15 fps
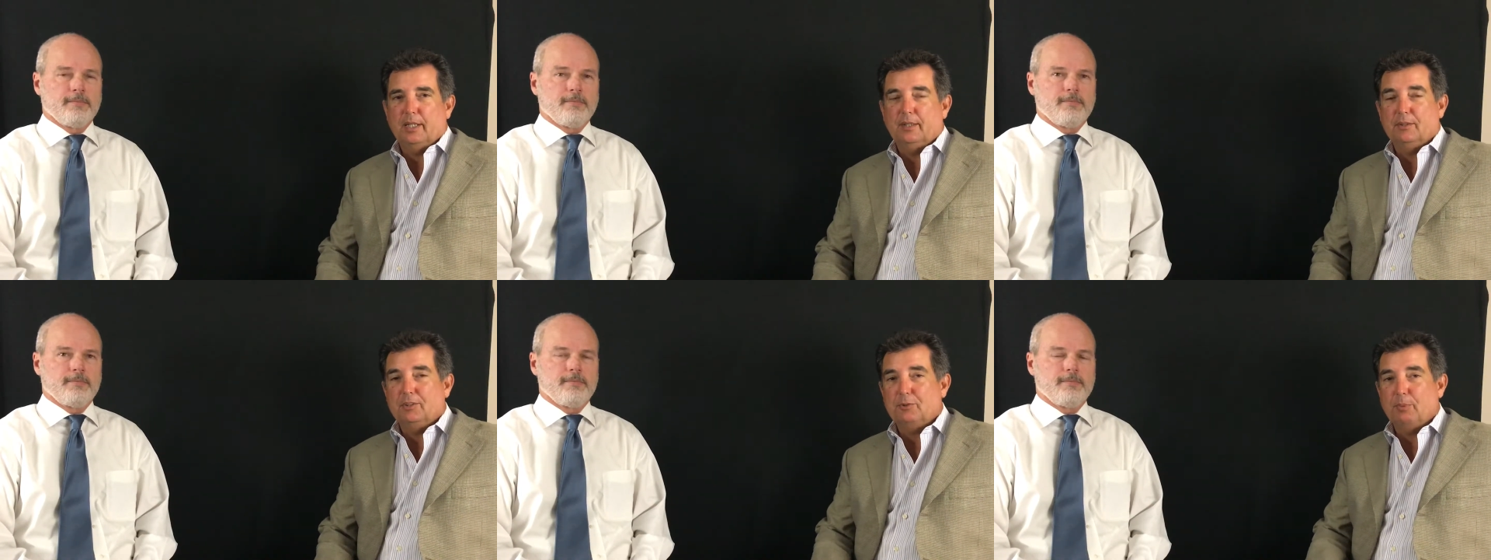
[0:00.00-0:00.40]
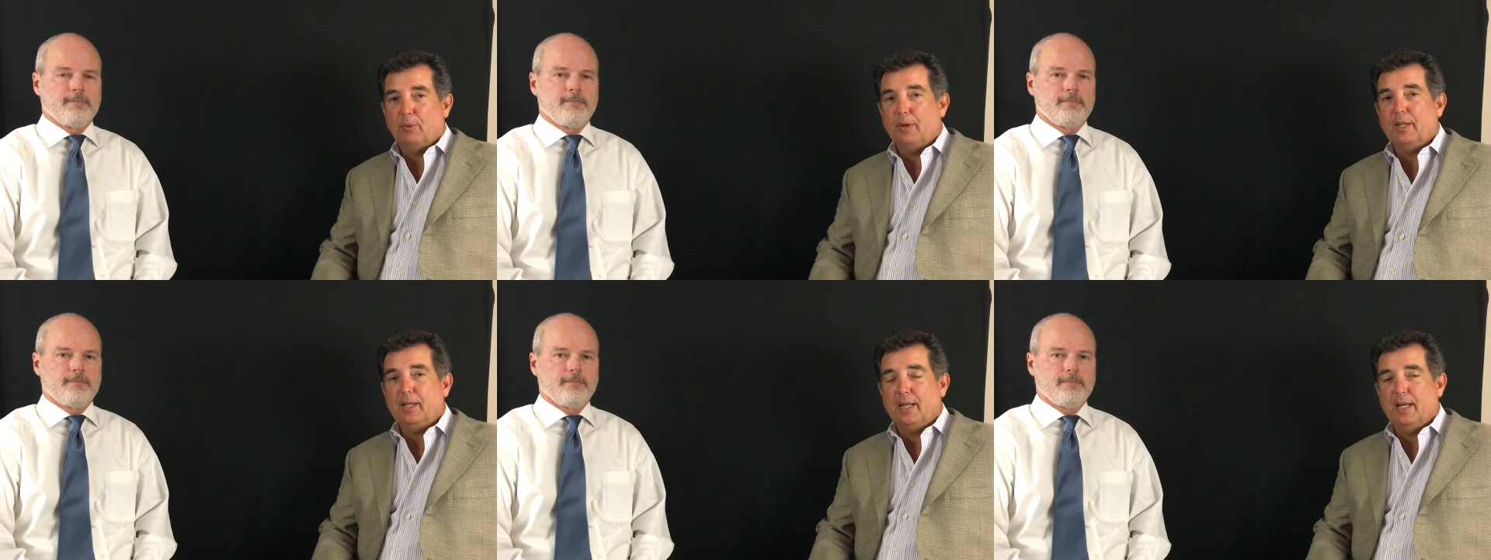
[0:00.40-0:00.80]
Speaker 1: And this
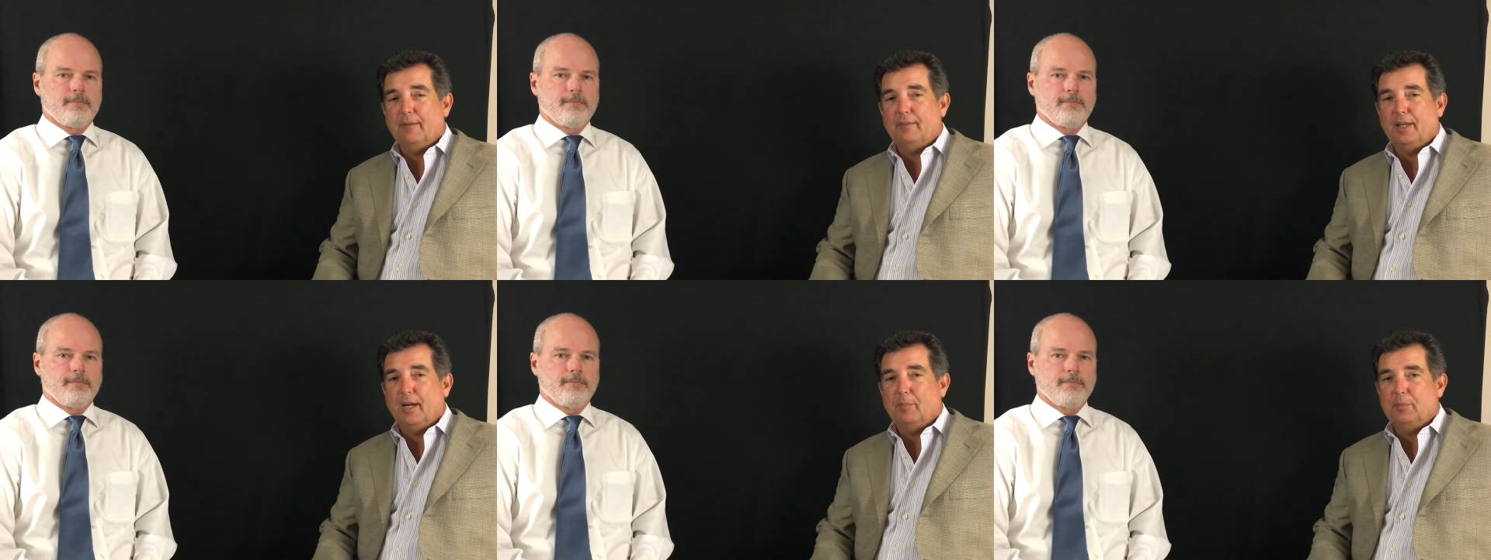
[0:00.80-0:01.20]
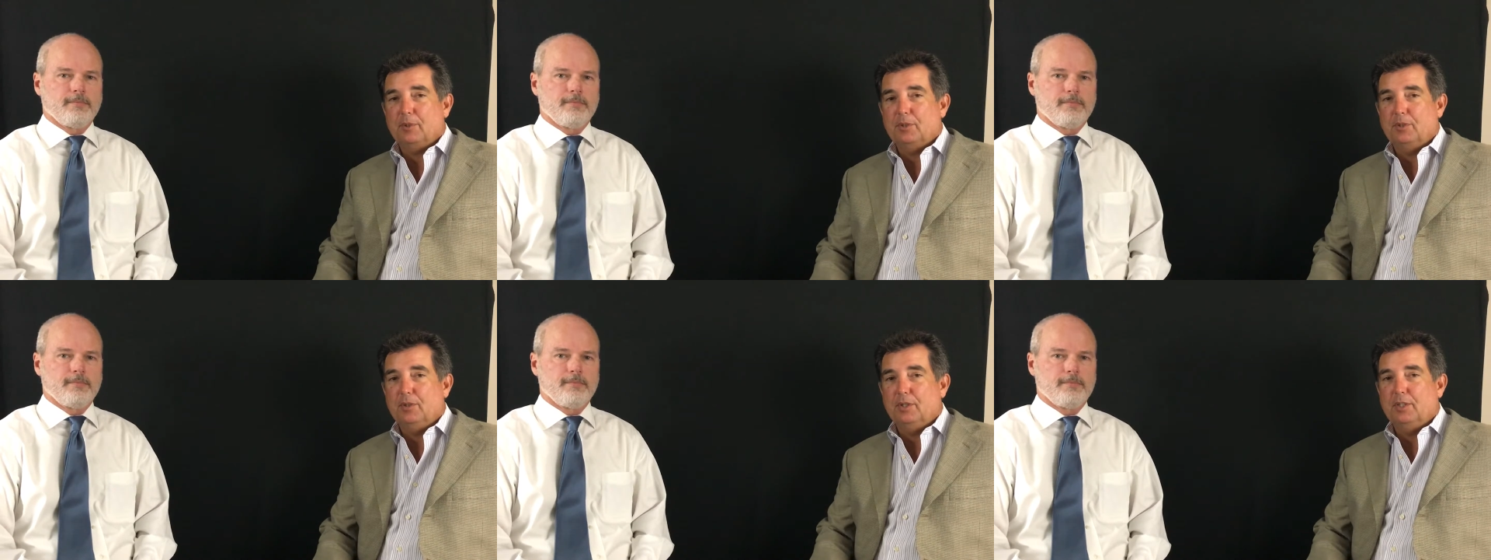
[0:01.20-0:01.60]
morning I have the
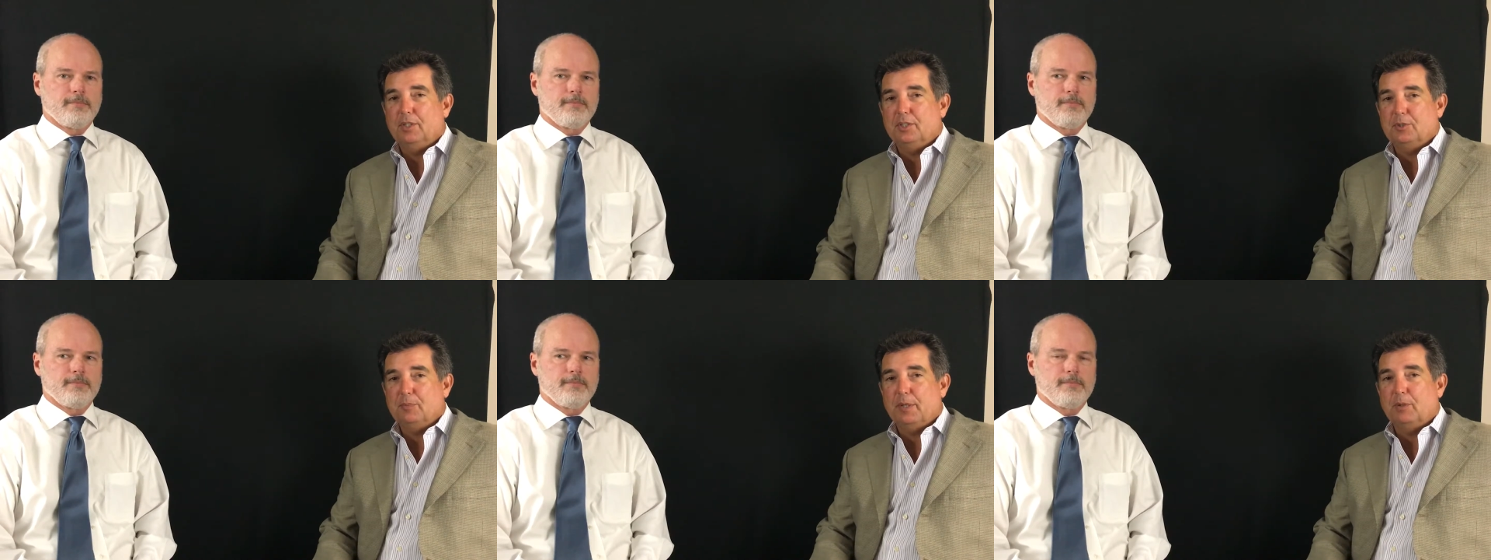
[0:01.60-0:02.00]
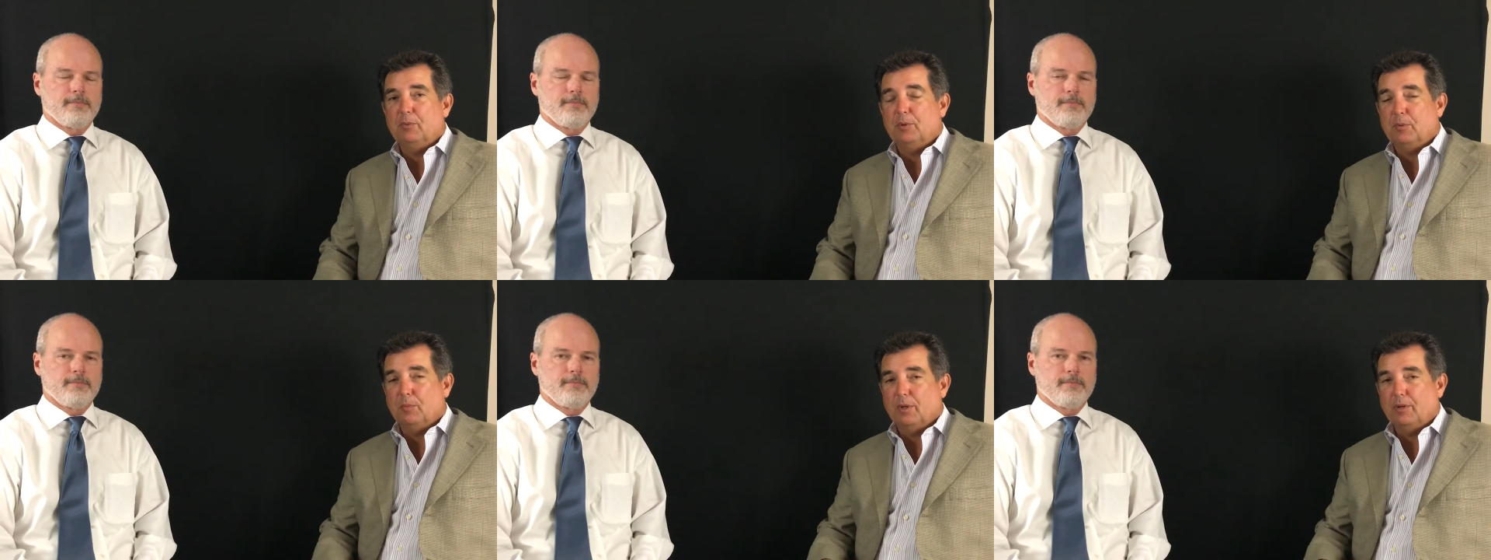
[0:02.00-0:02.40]
opportunity to speak
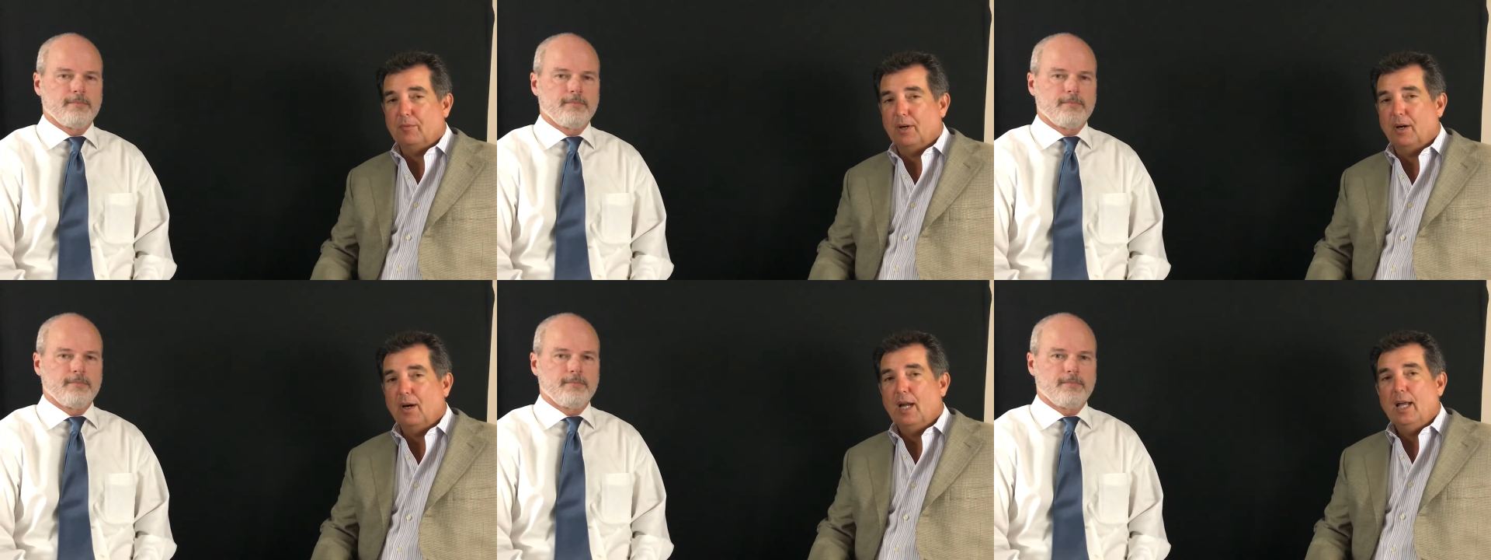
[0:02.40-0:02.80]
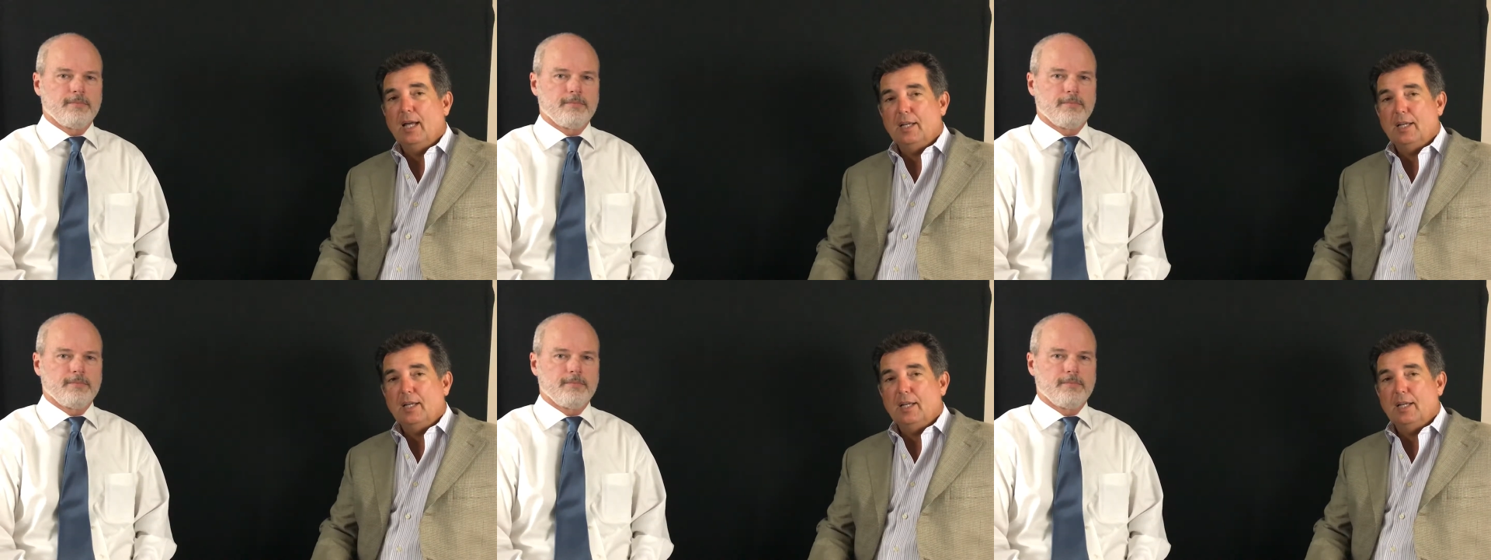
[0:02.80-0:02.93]
with one of our